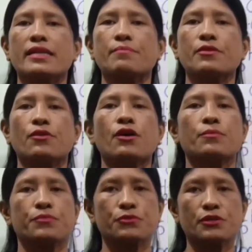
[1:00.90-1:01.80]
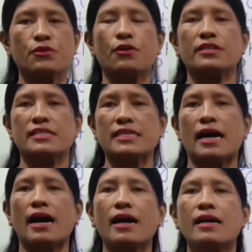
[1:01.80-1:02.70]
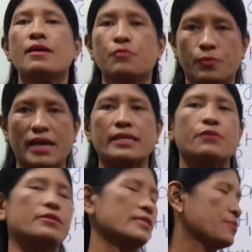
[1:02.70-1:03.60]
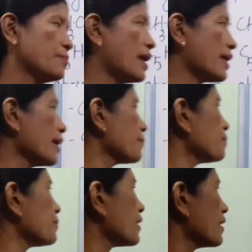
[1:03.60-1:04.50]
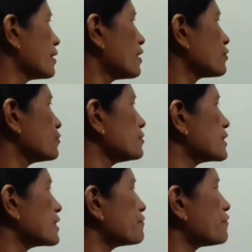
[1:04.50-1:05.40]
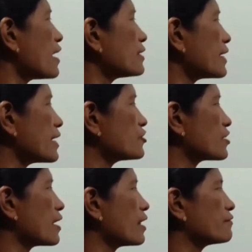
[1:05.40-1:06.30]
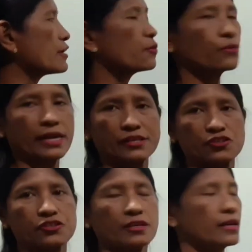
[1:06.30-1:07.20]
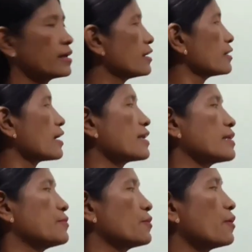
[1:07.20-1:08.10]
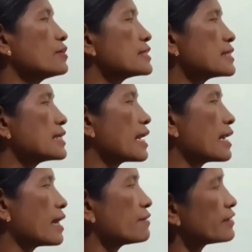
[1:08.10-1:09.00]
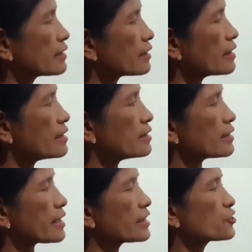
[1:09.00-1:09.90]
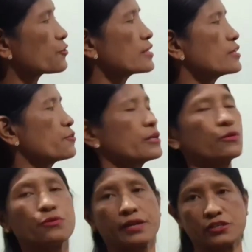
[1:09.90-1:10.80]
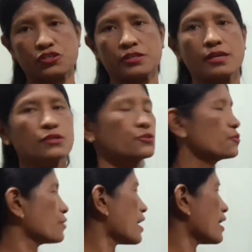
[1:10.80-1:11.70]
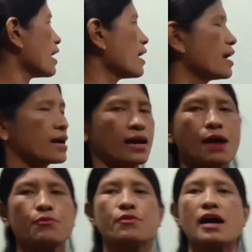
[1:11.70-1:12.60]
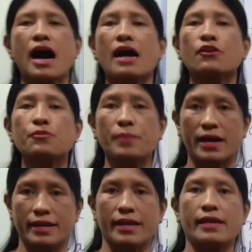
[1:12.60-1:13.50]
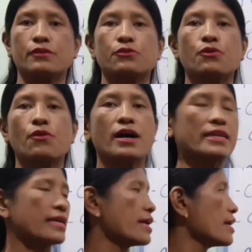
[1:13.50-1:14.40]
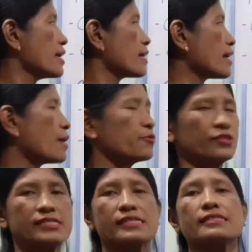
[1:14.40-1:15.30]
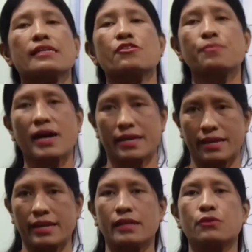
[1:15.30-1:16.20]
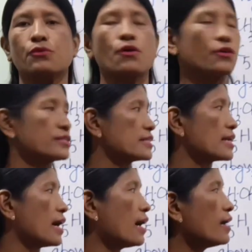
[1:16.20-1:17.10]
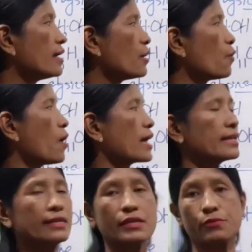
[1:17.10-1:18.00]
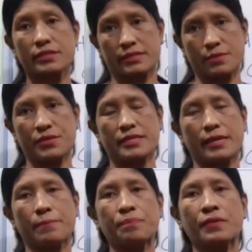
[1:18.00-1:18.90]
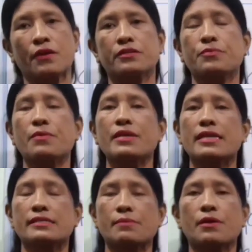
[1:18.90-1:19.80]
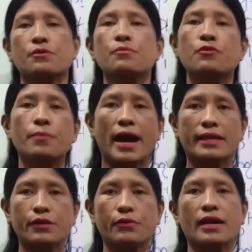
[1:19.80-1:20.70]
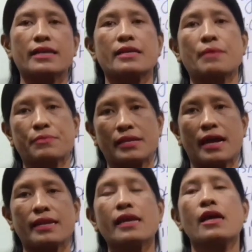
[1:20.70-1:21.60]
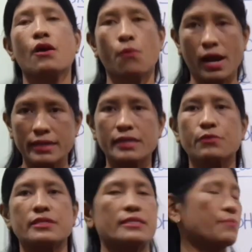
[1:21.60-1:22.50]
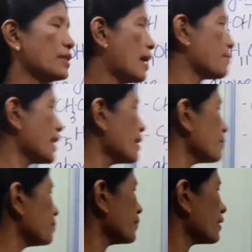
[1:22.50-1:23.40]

and biro, butano, atiha, mobile liquid dichabare. Narku C five H eleven O H. Kani biro C eleven H twenty-three O H. Soloraga, carbon ngalum pare alcoholani, carbon setalum pare alcohol tiha, oily liquid stitchete. Or the femine samaru mobile liquid gani pachetale, oily liquid stitchalame.